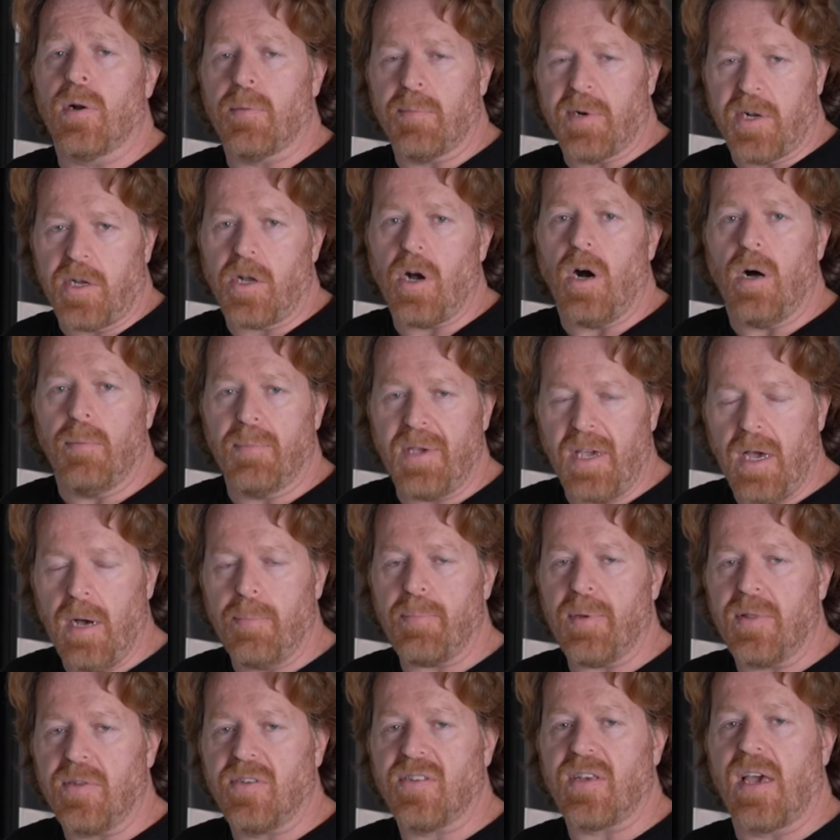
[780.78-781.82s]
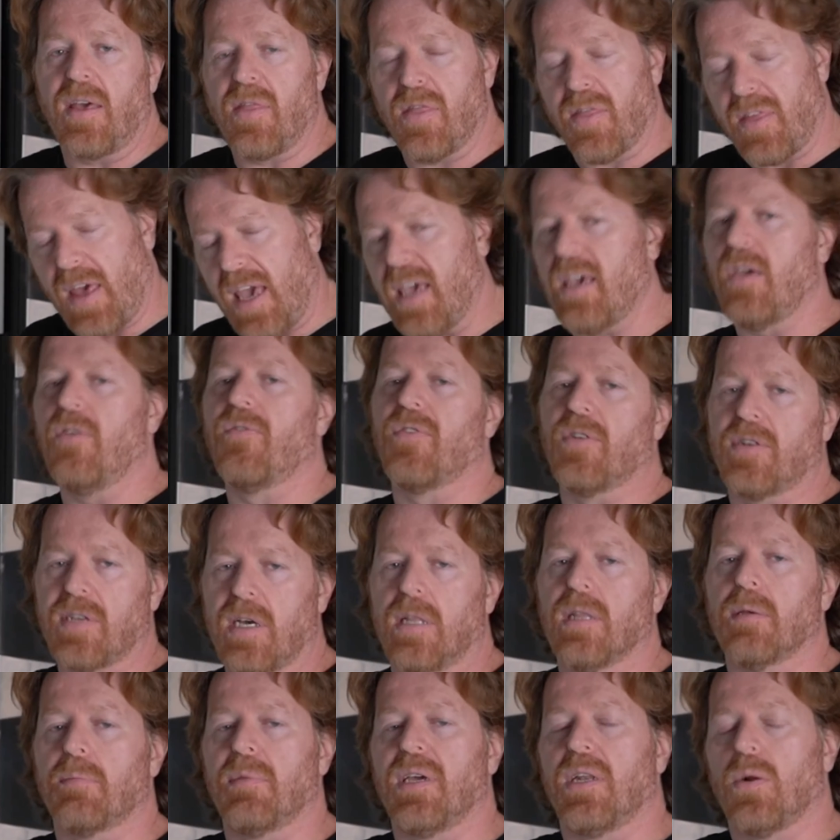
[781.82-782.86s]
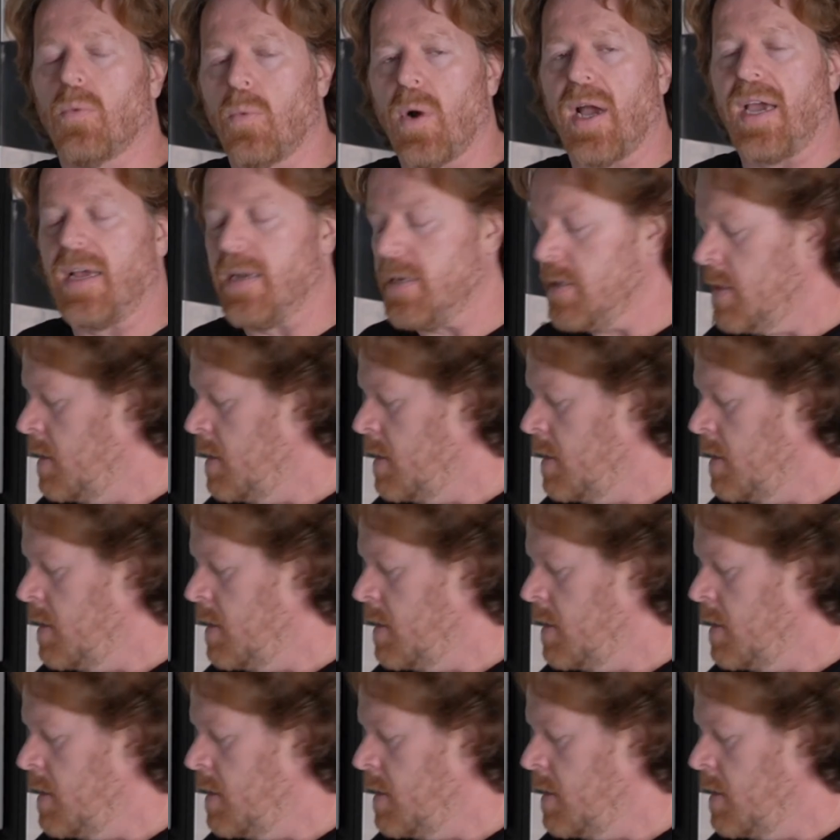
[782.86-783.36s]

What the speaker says: number to call me up and say thank you for telling me to wait.